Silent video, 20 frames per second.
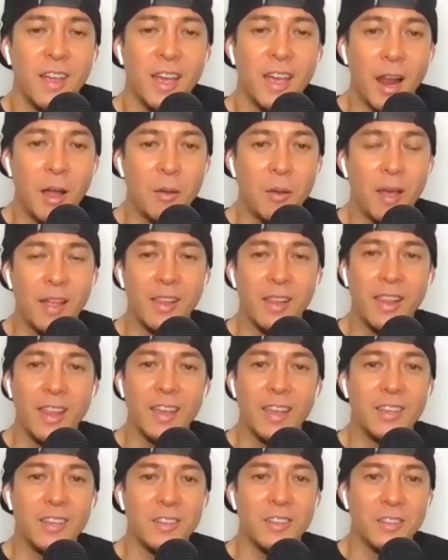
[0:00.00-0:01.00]
and
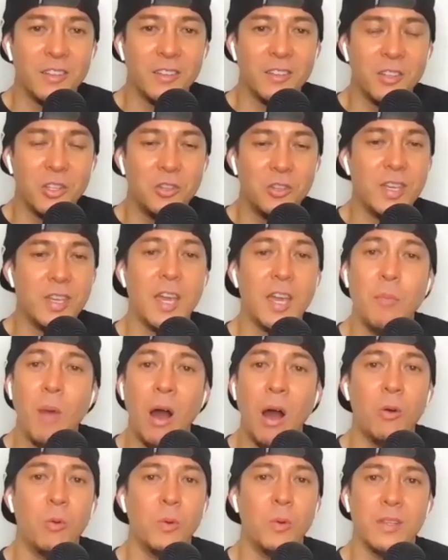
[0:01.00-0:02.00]
like you came
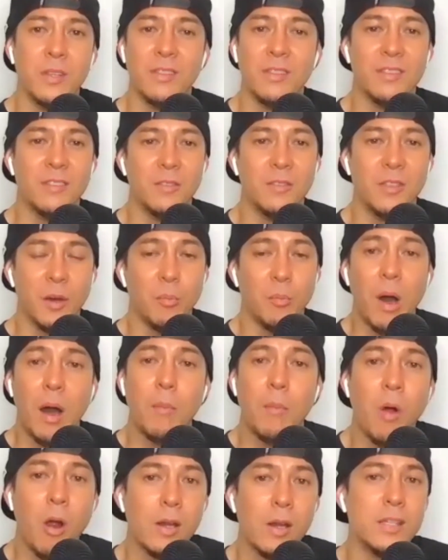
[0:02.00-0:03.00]
out with the
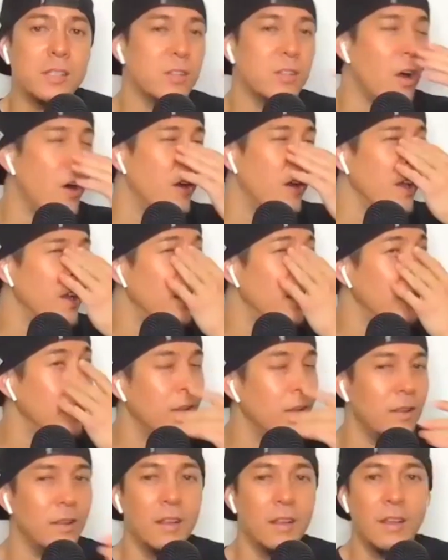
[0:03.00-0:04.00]
Bob Marley song,
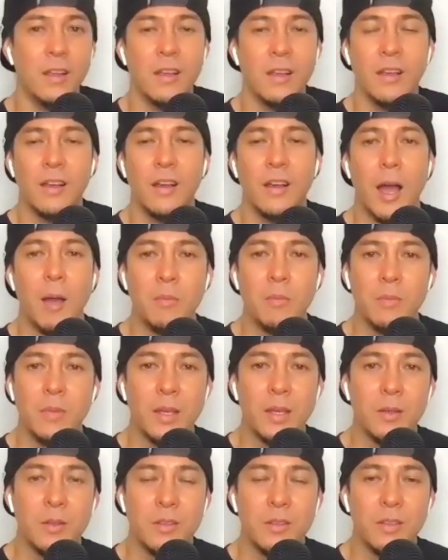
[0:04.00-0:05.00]
and I'm
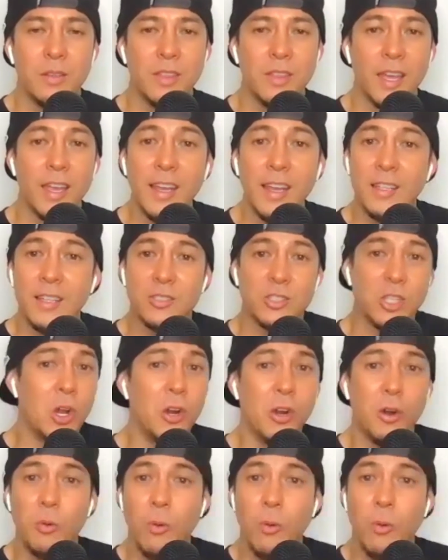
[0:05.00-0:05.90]
like, they didn't turn